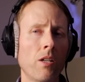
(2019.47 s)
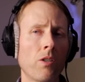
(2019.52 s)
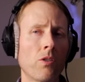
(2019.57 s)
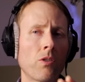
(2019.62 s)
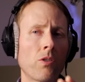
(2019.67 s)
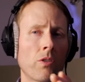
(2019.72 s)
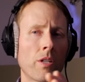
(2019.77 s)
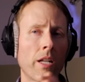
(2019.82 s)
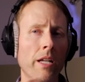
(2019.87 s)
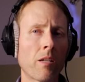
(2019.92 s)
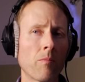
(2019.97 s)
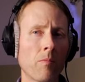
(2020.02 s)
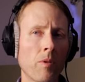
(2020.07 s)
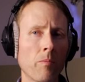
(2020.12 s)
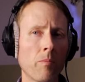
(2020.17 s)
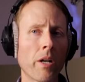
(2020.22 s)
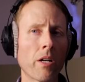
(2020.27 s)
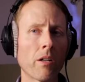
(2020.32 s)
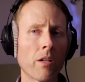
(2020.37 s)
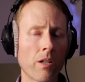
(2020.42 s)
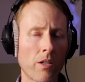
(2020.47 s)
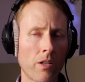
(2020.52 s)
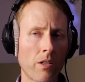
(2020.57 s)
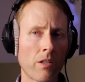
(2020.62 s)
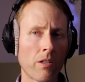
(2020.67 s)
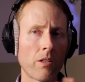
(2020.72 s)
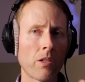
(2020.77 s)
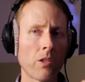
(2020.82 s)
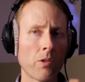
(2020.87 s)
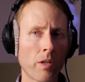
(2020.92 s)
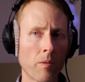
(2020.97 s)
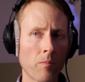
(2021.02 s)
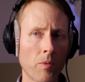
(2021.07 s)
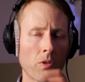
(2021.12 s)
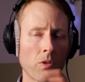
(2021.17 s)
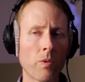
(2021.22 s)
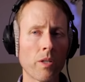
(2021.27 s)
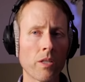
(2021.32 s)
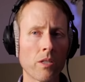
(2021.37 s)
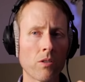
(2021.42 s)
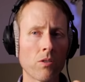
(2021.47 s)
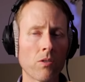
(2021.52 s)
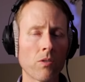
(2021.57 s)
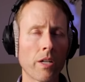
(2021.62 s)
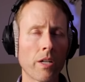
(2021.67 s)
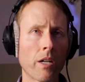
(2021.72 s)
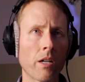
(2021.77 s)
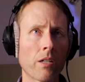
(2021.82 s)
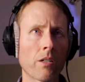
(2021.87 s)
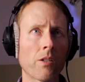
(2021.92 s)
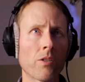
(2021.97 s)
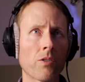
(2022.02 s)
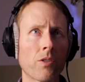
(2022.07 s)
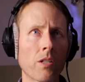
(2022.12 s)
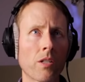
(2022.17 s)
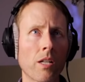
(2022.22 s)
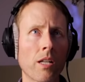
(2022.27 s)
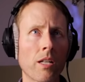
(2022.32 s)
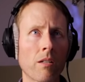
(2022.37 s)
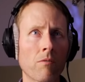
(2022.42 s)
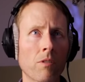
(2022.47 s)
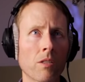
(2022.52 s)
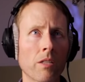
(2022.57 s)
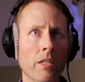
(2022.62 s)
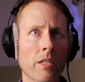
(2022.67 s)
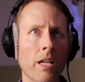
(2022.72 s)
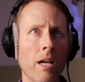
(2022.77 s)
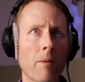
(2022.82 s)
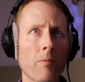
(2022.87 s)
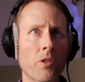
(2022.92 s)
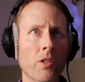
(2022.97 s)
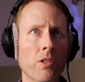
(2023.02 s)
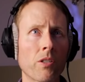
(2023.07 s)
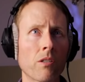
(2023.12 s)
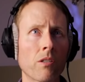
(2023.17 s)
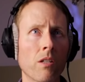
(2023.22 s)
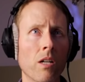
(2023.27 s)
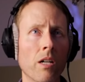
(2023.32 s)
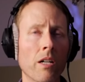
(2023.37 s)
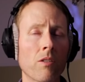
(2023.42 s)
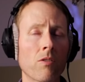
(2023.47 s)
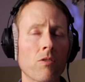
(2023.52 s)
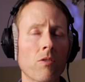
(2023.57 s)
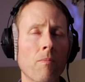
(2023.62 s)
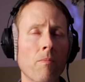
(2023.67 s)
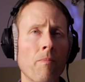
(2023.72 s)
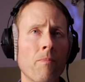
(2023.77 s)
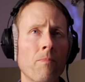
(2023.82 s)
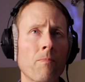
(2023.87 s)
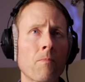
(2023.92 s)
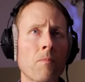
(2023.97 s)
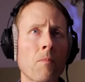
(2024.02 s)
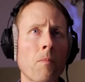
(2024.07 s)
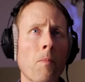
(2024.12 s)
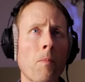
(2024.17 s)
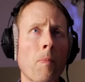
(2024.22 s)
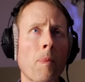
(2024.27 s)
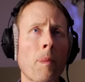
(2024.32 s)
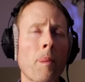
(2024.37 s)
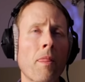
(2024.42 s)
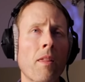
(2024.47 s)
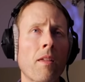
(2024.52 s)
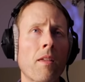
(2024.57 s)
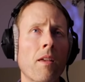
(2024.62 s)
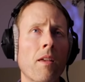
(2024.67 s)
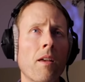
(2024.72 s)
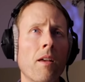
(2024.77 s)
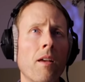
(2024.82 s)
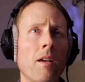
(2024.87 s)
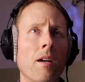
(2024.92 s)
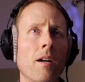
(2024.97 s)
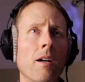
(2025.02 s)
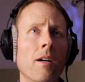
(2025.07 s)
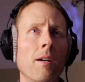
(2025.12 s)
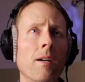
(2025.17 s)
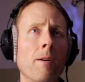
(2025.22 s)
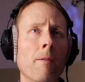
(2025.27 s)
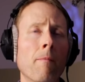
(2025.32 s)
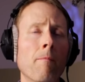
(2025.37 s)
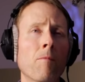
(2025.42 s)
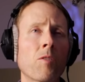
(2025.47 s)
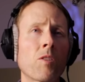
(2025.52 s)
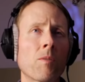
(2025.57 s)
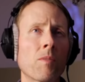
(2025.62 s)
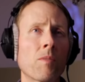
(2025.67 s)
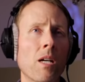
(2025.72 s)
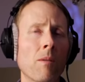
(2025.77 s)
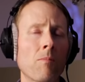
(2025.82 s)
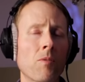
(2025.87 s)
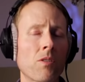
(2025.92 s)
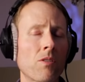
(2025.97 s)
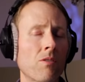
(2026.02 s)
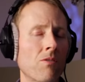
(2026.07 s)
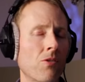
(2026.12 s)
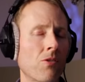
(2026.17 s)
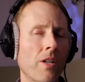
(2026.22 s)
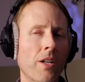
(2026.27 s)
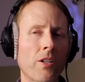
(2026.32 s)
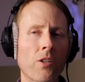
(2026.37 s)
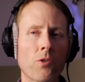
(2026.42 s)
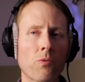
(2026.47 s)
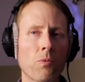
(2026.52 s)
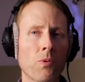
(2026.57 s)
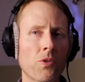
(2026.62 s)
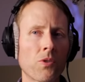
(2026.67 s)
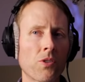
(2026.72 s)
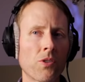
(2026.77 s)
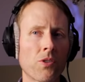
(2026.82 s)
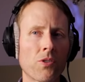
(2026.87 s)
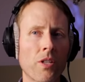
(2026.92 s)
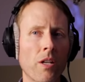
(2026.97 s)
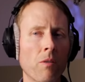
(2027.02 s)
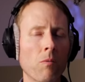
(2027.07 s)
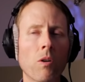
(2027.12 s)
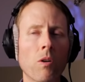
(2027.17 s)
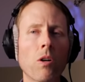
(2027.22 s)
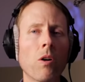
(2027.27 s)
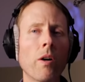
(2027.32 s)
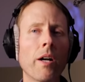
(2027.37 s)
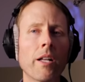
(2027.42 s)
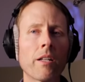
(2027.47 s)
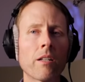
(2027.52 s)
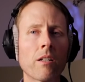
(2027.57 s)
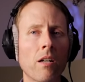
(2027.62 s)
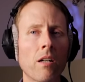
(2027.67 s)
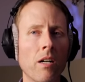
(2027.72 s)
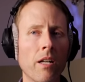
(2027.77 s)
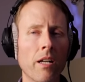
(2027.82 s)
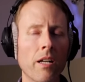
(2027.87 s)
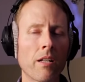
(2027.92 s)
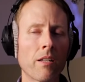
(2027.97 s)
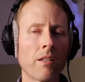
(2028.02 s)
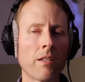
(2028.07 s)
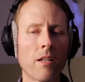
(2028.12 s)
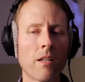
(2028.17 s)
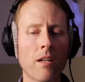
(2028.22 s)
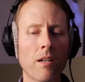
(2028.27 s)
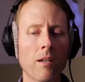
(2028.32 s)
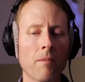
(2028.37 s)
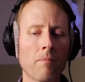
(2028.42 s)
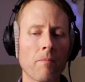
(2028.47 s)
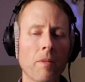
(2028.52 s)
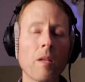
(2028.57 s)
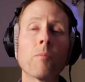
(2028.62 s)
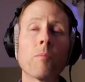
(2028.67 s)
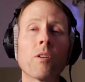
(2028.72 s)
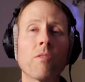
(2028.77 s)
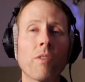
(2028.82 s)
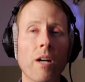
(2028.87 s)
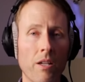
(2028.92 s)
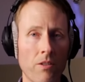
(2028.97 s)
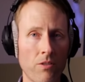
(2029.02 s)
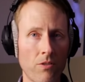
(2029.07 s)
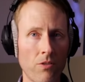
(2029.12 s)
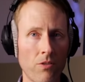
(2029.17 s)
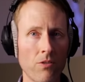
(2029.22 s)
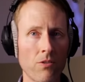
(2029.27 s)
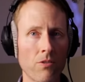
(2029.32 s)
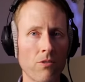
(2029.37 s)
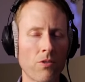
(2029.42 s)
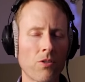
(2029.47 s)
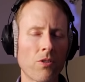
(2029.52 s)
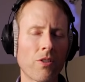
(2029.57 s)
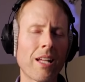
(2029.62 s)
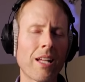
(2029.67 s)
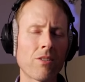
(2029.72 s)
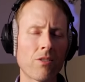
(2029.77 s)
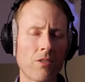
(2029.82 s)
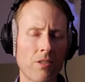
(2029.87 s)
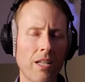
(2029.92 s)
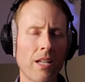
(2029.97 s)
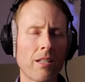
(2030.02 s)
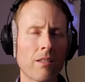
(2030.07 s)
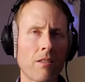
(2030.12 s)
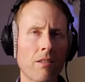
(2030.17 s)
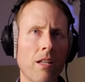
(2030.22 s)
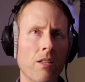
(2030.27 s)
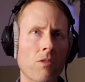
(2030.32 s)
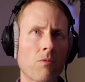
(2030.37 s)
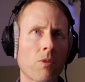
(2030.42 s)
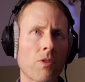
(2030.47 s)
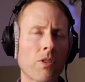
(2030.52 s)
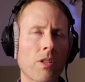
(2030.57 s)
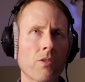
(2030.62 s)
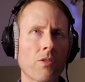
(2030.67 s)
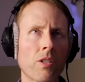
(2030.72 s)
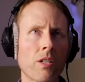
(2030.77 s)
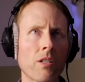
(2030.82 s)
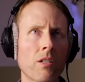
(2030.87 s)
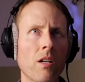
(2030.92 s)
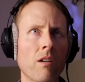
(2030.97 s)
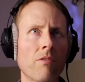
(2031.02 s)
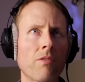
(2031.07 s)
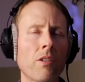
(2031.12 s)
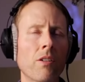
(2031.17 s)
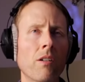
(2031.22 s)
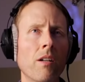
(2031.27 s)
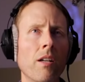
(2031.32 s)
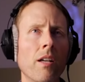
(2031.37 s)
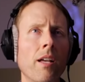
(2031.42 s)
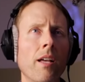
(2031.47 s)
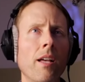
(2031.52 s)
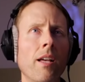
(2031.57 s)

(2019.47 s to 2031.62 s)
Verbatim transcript: so that I can be better at cueing between the two characters and really capturing their lines. Um, sometimes directors will still say, well, go ahead and, and um, improvise too. So that's, that, that's where things get tougher.